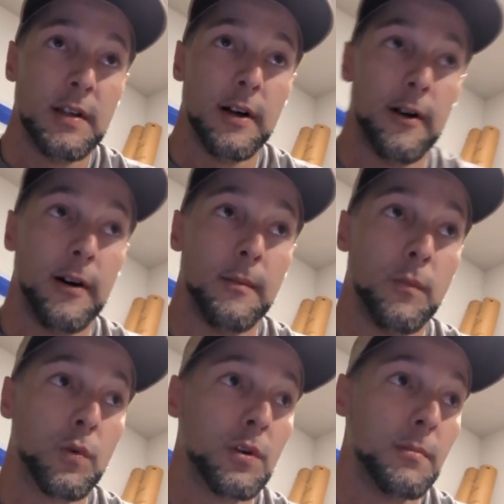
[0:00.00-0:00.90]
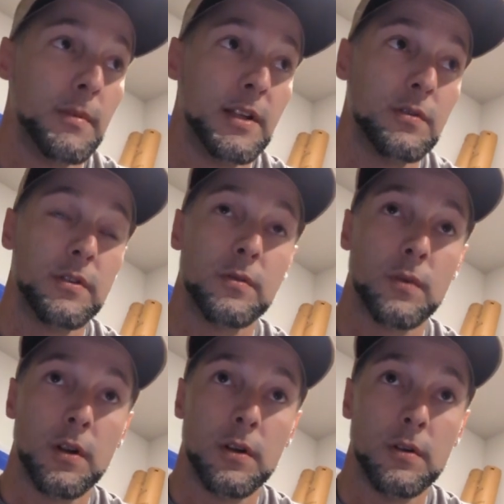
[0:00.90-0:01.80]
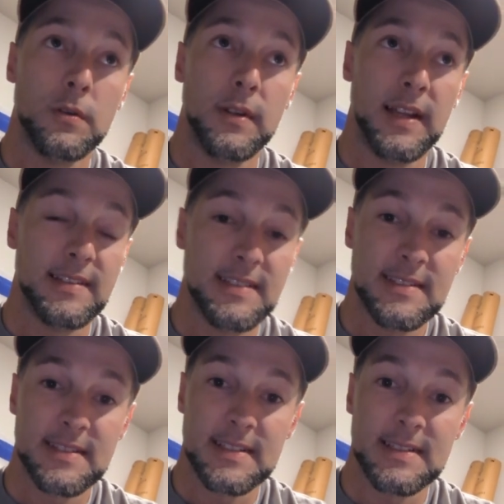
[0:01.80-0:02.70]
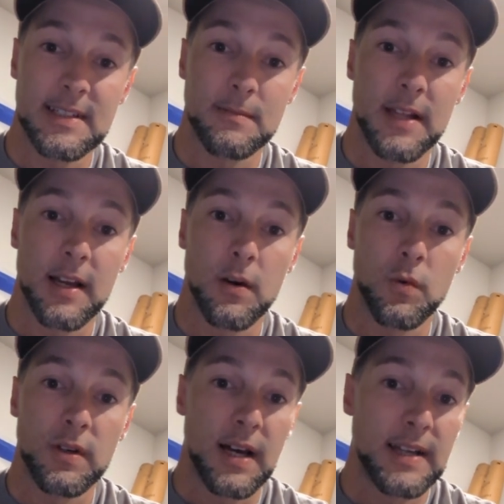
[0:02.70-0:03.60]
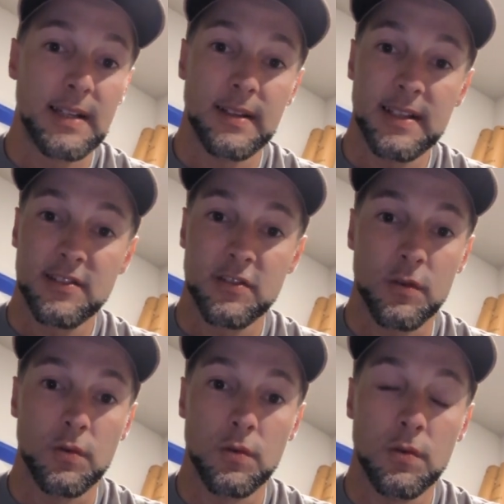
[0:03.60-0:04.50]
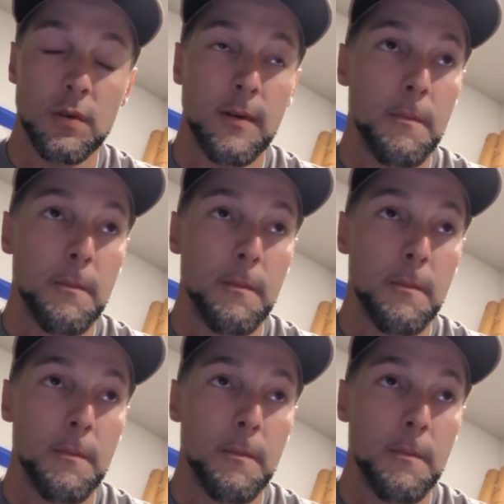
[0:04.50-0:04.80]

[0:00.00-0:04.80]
We're a middle of the road SEC team now. We're not an elite school.